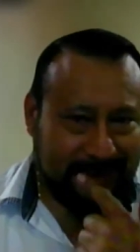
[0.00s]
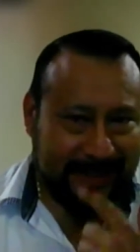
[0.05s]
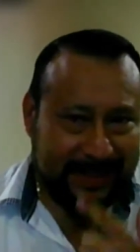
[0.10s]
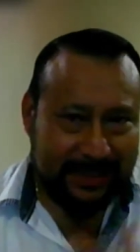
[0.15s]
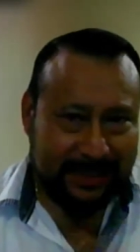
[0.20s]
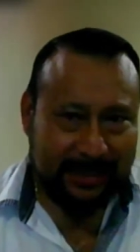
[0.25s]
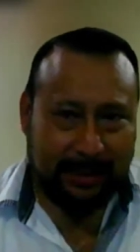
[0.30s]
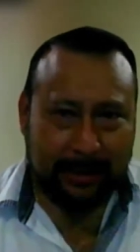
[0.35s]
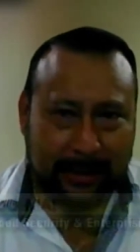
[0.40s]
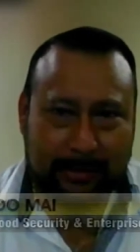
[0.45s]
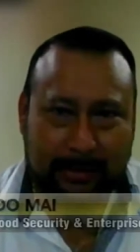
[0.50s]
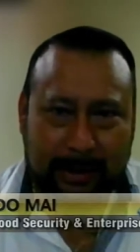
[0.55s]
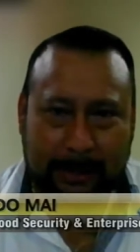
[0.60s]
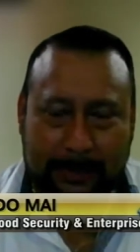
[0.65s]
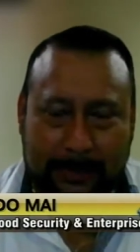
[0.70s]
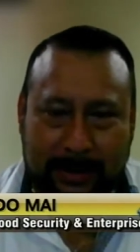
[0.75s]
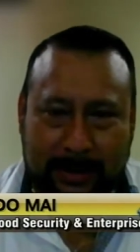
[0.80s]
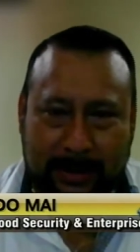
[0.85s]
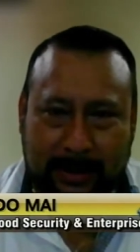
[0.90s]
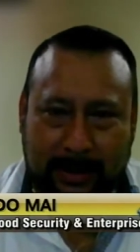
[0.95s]
seasonal
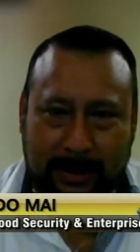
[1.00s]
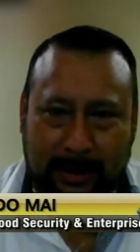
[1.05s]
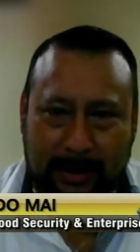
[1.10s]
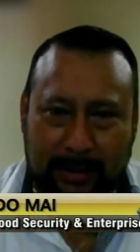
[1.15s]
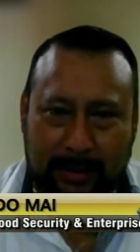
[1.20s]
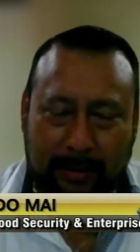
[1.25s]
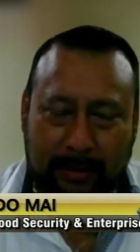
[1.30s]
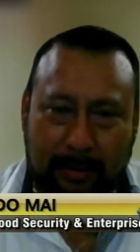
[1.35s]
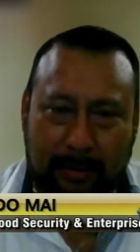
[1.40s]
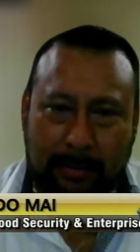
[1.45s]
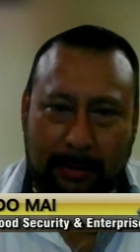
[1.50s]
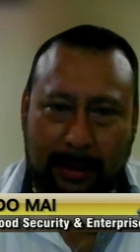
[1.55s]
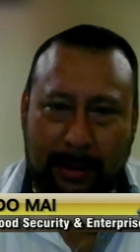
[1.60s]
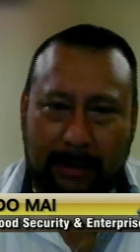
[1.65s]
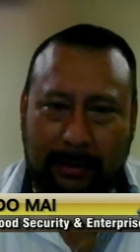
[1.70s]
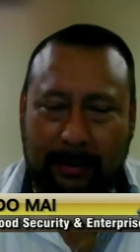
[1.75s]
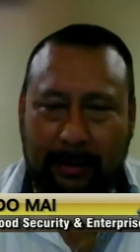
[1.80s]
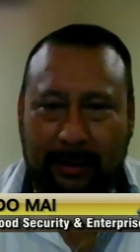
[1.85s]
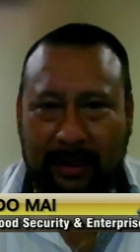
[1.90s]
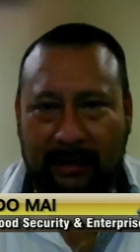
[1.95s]
crops are now
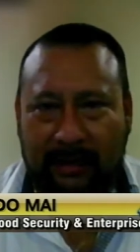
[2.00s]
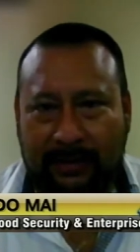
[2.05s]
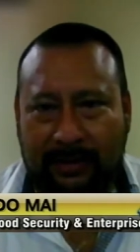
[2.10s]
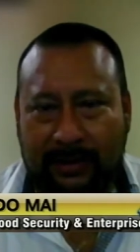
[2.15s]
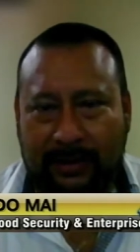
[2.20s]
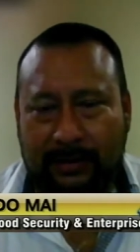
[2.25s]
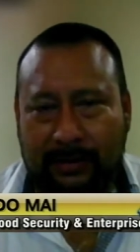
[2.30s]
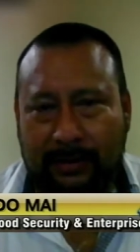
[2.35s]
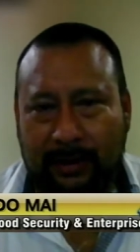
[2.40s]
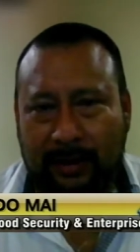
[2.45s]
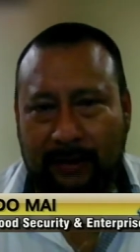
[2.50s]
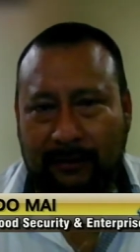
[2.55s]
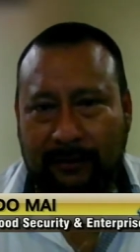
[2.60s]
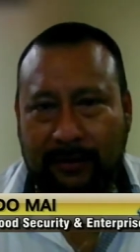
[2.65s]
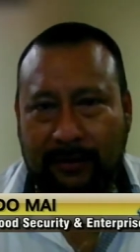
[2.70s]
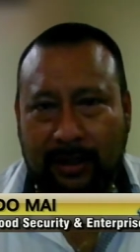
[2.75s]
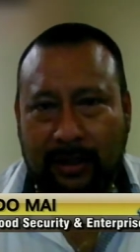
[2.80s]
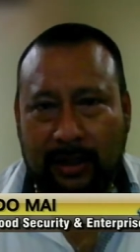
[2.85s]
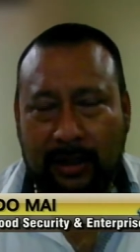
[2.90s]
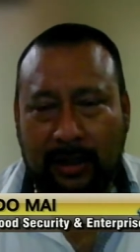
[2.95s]
coming into harvest. We
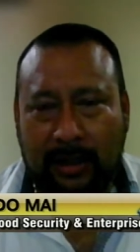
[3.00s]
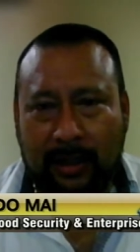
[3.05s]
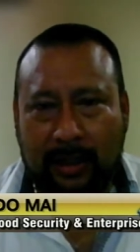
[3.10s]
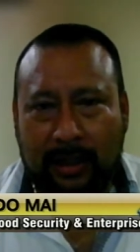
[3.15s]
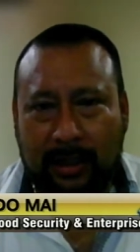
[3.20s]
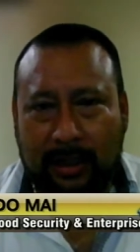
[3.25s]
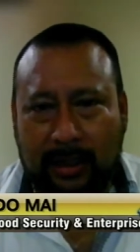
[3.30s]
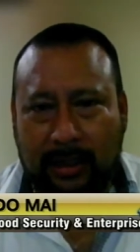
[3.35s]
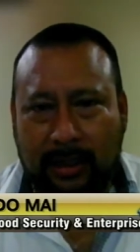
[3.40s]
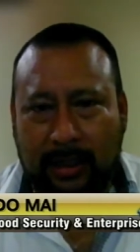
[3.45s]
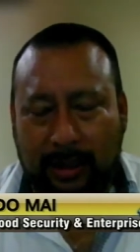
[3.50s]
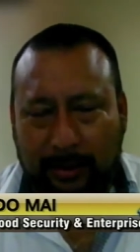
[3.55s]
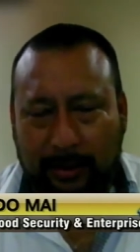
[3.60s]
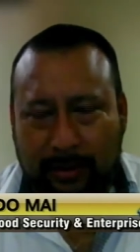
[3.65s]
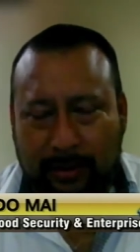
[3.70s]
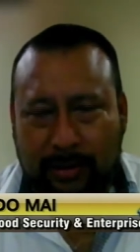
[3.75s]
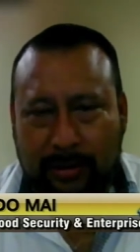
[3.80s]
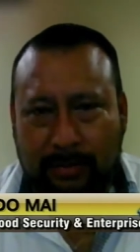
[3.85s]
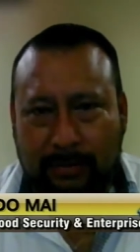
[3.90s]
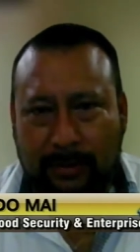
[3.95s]
have
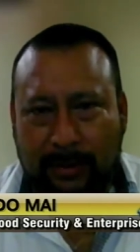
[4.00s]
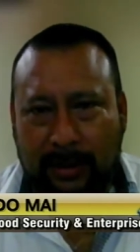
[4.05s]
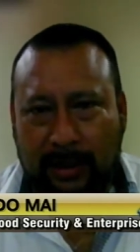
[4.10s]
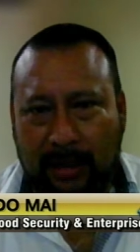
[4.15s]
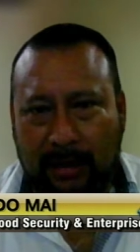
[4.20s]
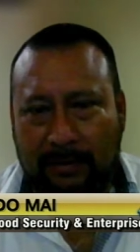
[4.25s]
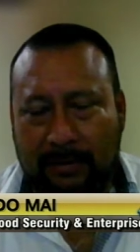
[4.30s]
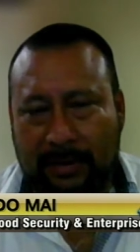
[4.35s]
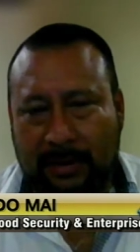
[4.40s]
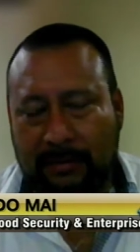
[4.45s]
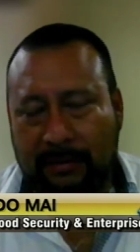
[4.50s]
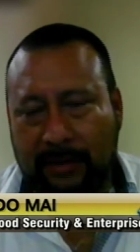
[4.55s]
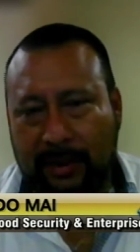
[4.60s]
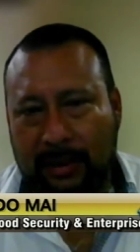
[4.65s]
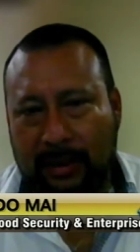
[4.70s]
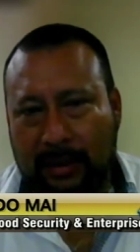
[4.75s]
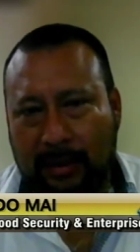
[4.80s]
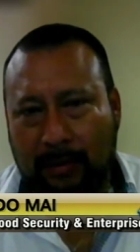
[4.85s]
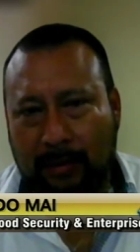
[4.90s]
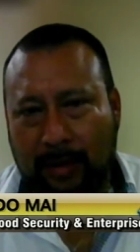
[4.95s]
carrots being harvested
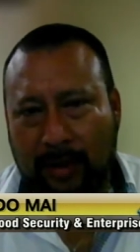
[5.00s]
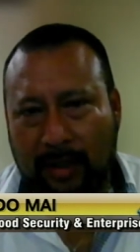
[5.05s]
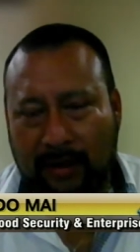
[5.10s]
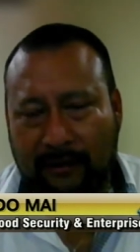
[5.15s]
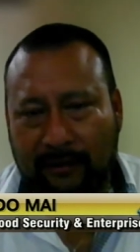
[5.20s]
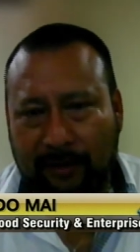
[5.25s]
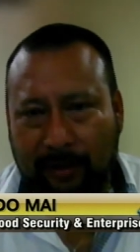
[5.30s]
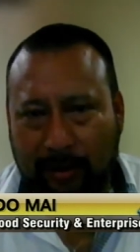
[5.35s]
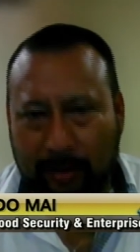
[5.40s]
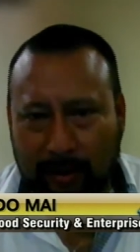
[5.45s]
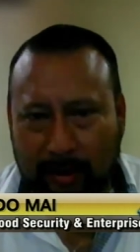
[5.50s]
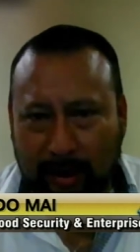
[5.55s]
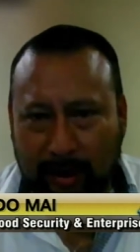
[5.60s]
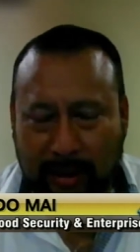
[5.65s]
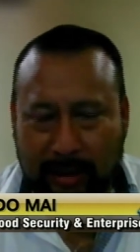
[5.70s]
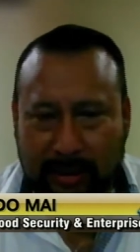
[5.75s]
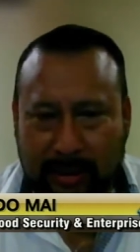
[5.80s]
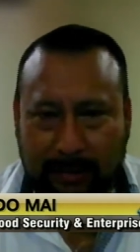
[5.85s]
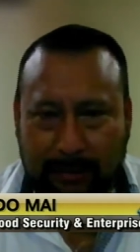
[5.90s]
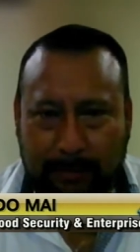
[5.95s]
right now. We have
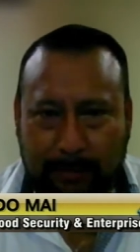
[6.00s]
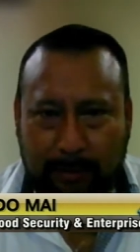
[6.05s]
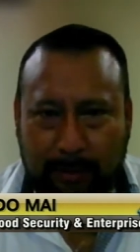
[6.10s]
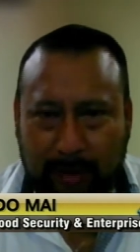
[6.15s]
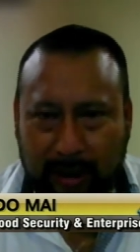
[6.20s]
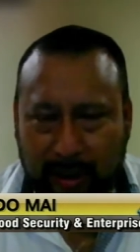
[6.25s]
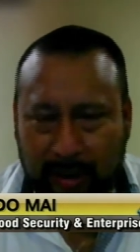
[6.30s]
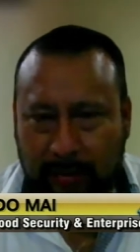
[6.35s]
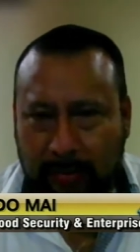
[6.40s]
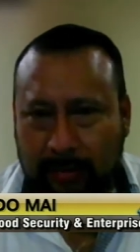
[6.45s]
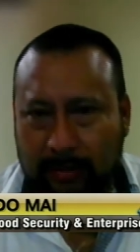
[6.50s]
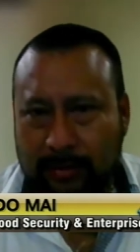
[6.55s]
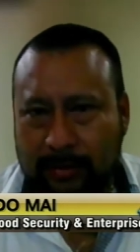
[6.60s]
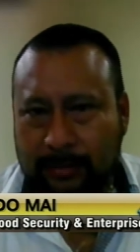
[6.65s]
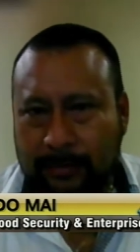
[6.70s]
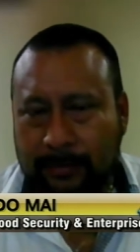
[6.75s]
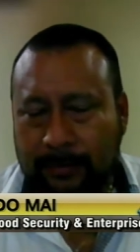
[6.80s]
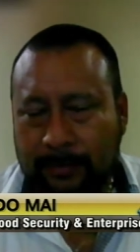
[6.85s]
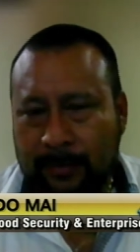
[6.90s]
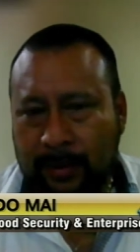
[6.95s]
onions and
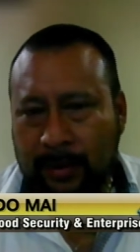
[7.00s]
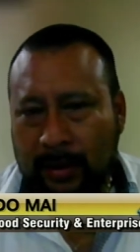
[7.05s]
potatoes.